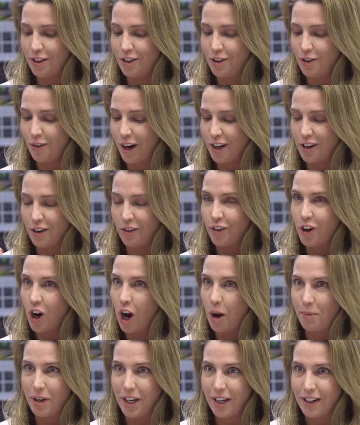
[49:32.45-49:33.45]
director of
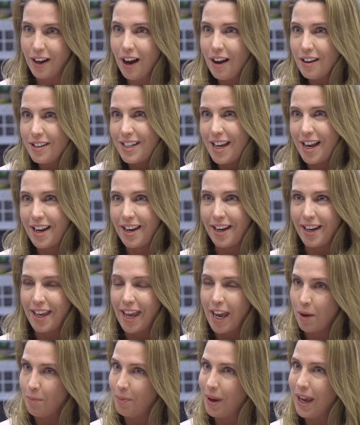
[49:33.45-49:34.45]
copy and content and
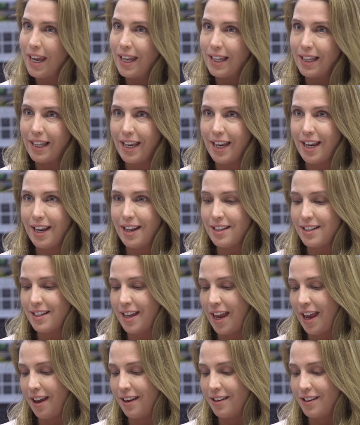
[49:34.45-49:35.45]
campaign leads
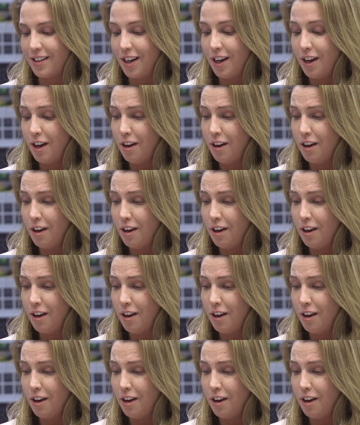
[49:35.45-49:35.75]
and